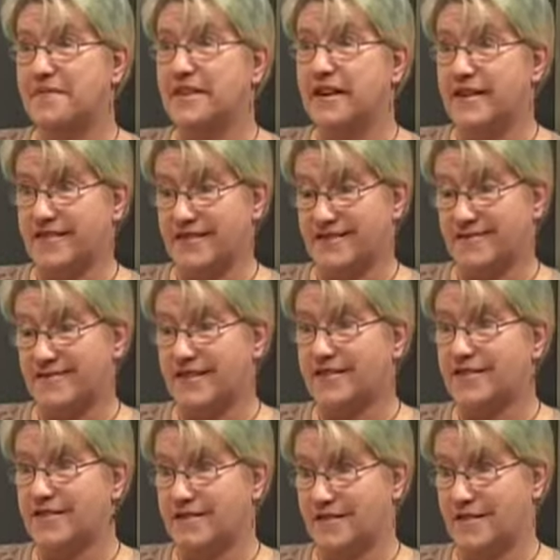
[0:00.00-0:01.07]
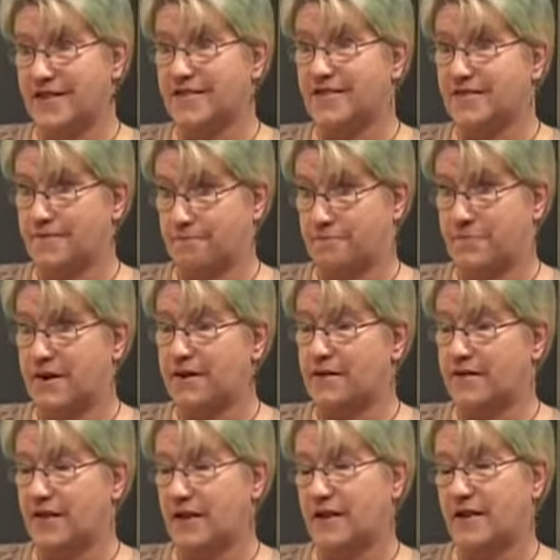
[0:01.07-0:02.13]
Yes, it's part
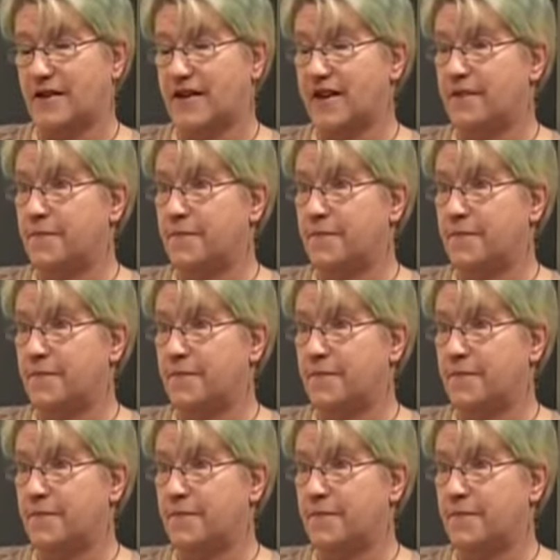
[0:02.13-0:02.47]
of the ADA.